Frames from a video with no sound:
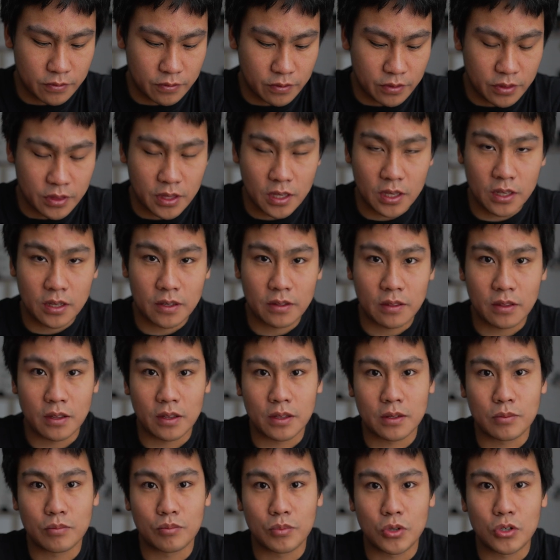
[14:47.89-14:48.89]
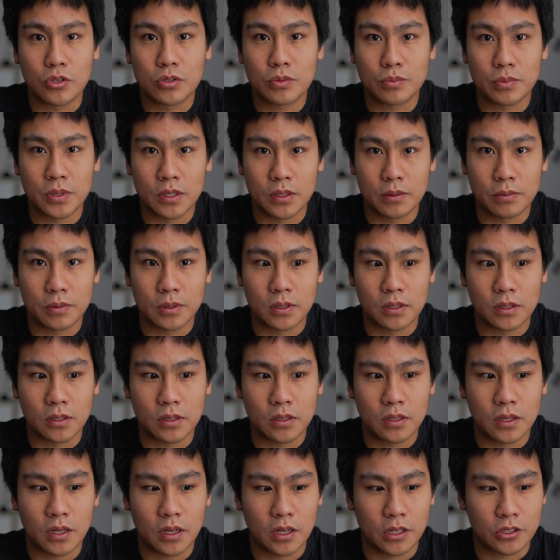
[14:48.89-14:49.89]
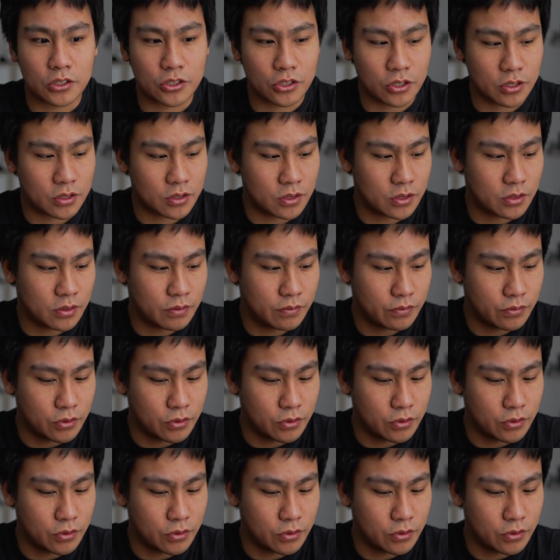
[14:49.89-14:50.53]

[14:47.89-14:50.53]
think that most people are just